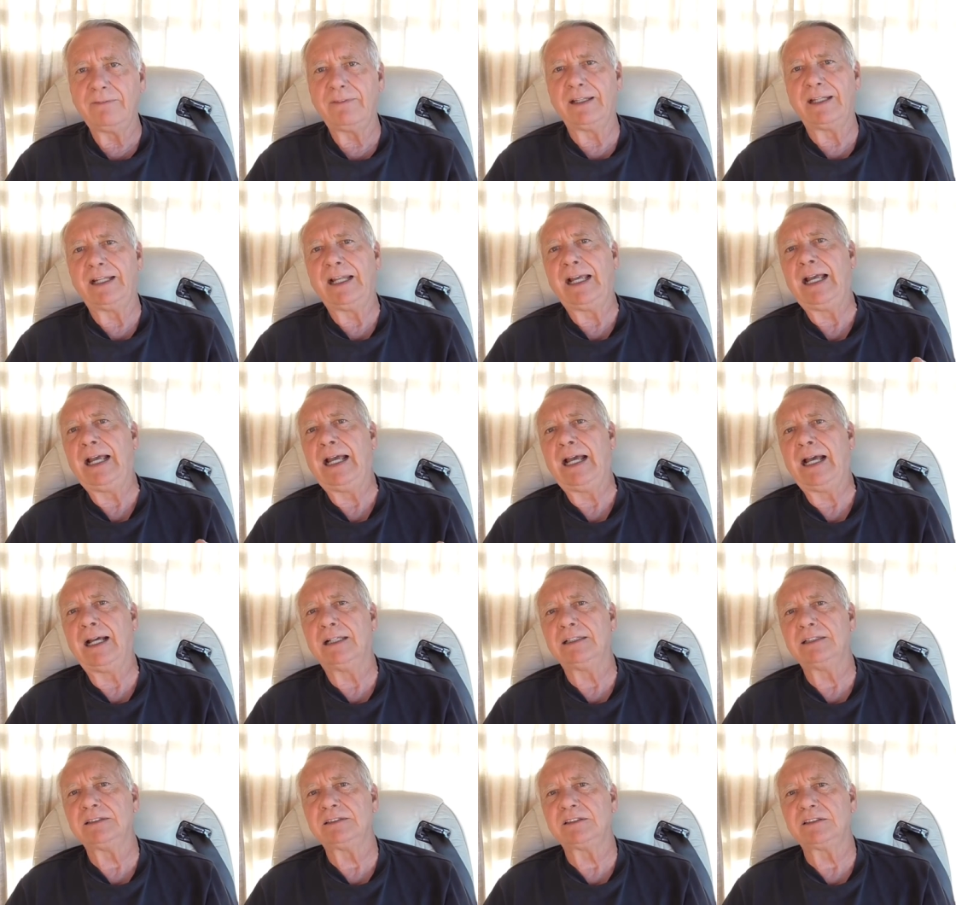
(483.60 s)
that
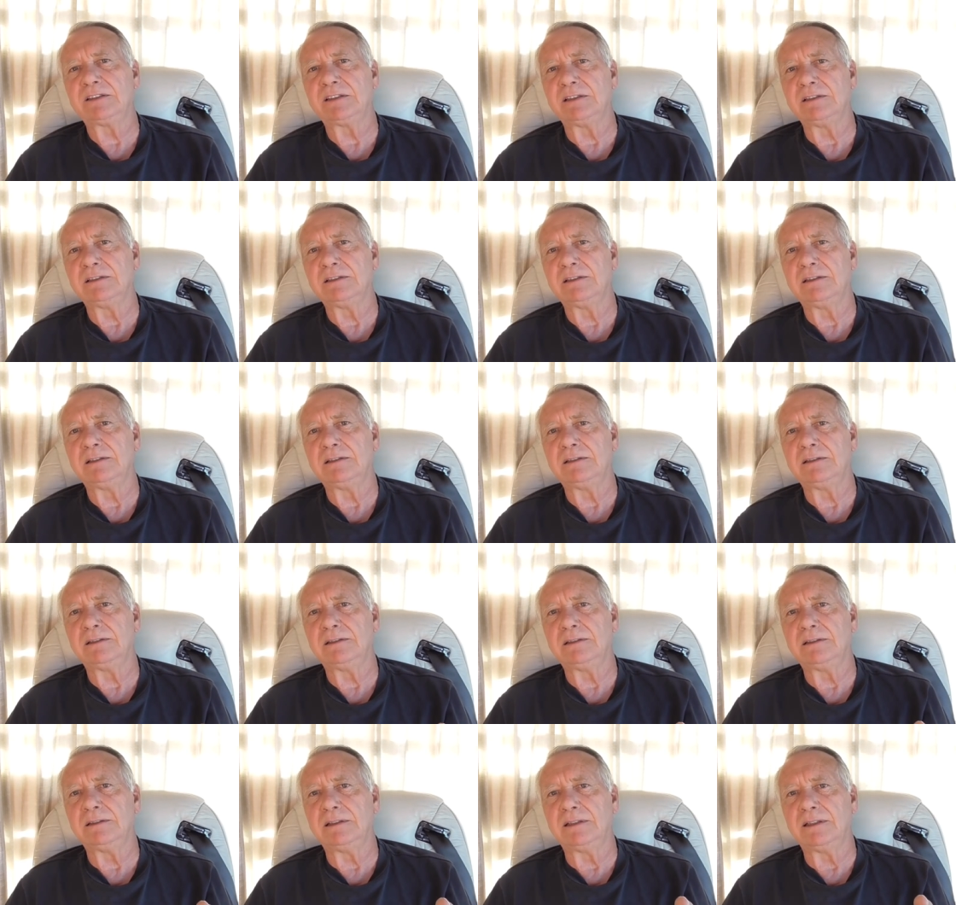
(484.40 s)
has
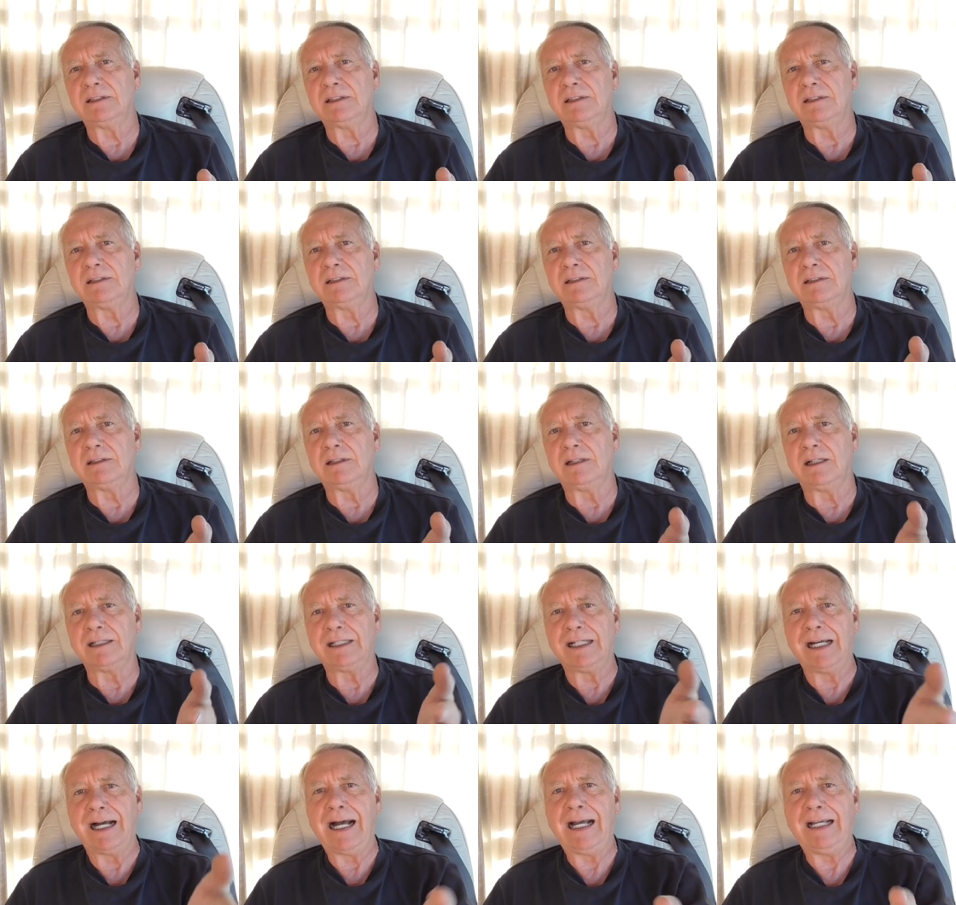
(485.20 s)
uh,
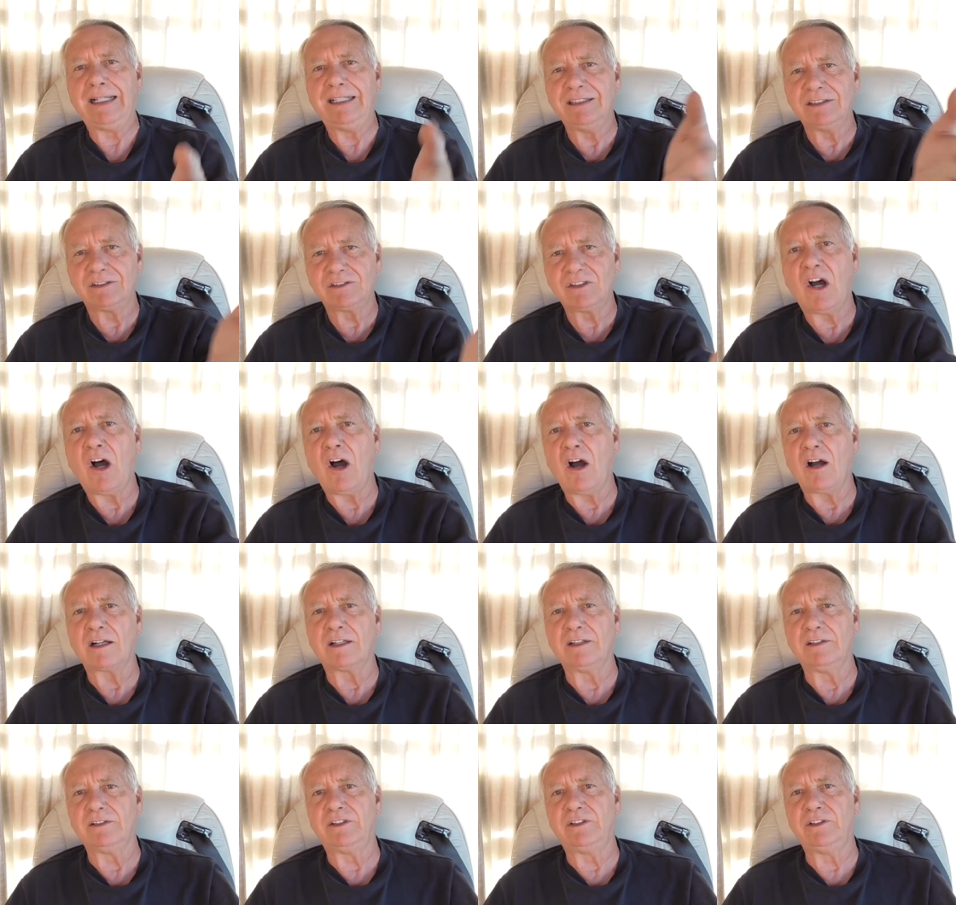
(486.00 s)
a guy he's
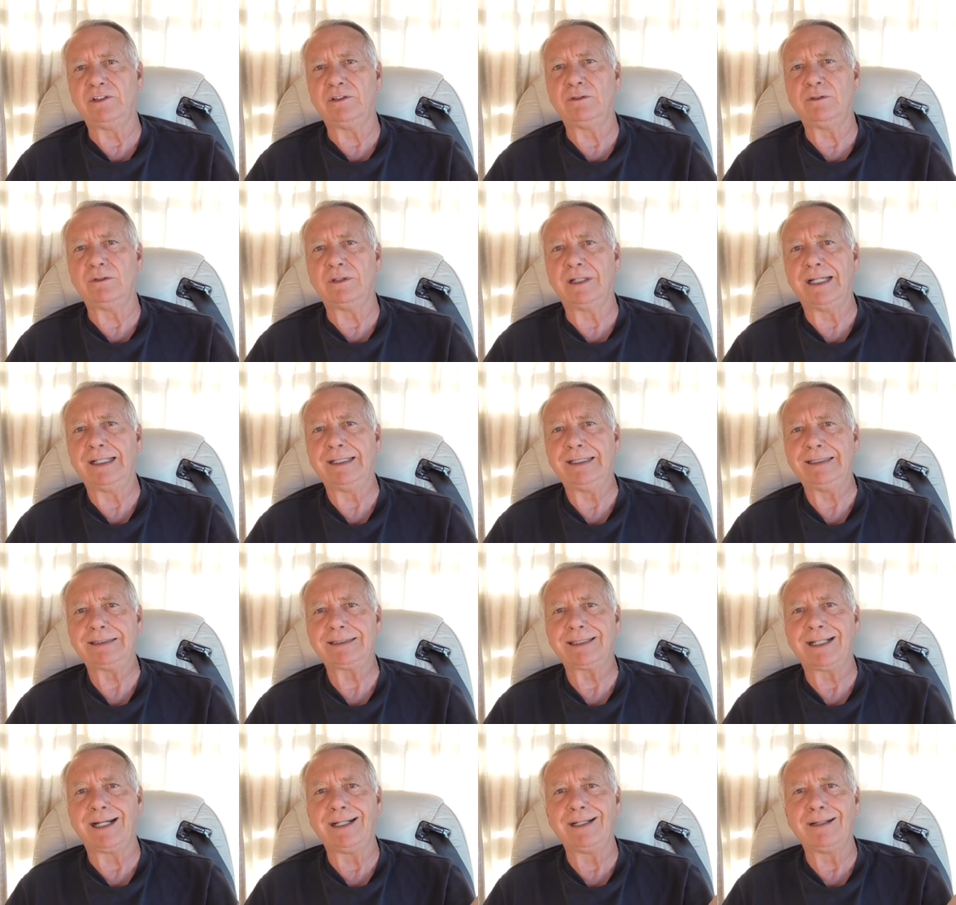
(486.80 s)
talking to, and
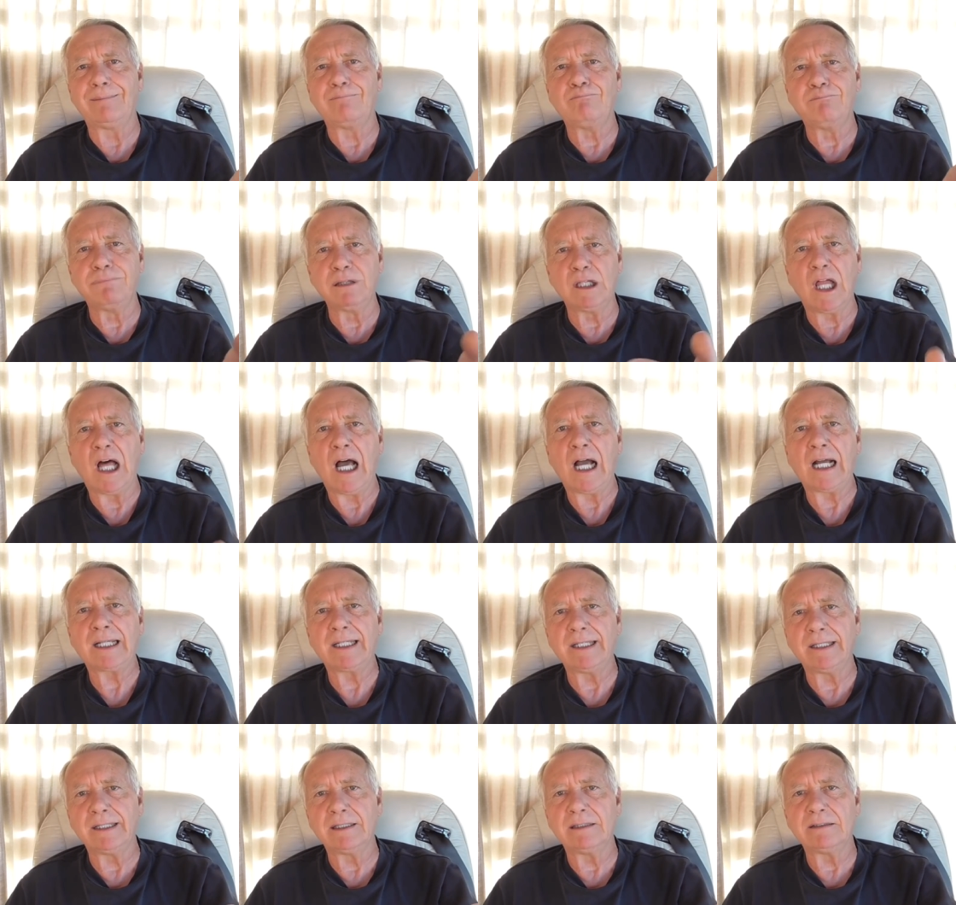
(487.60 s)
he's kind of
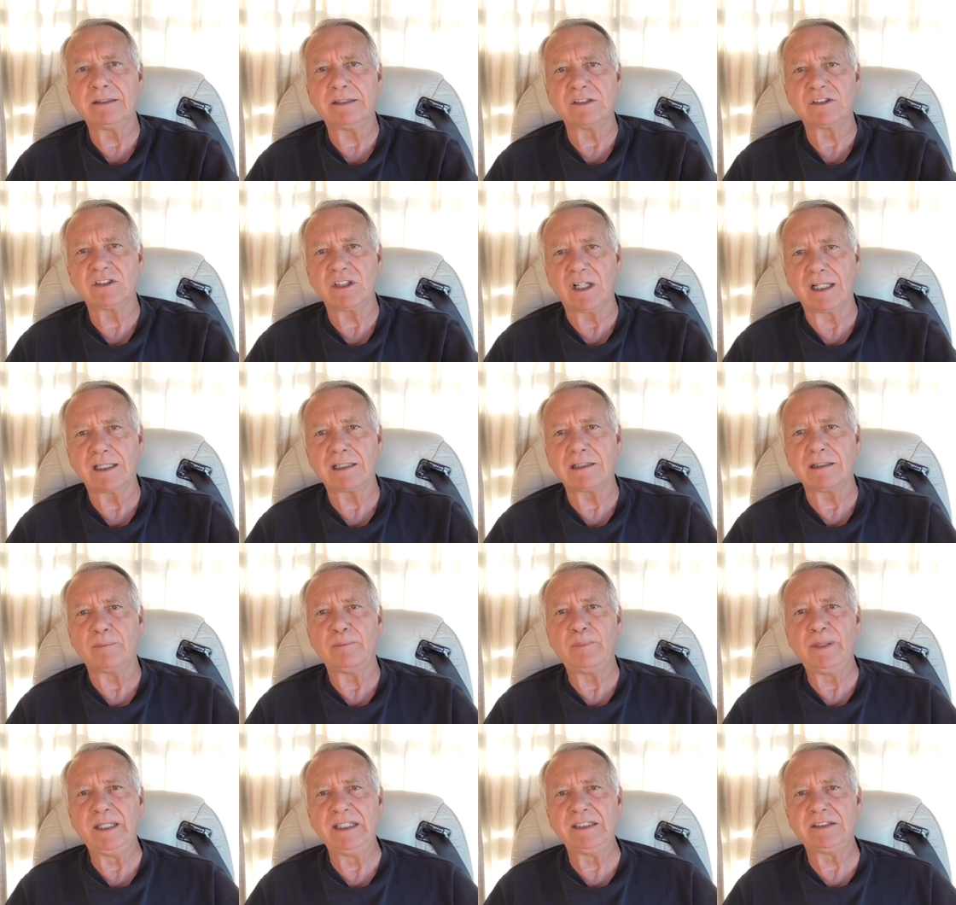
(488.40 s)
blocking the
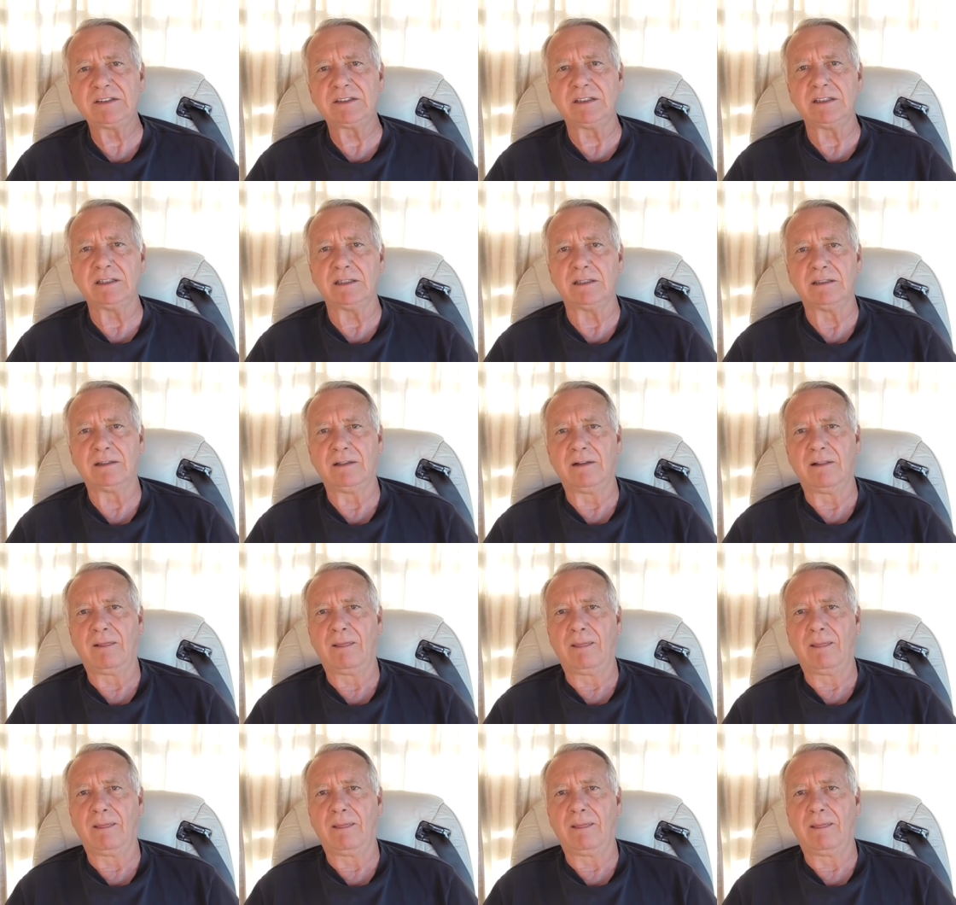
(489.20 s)
cyclopista.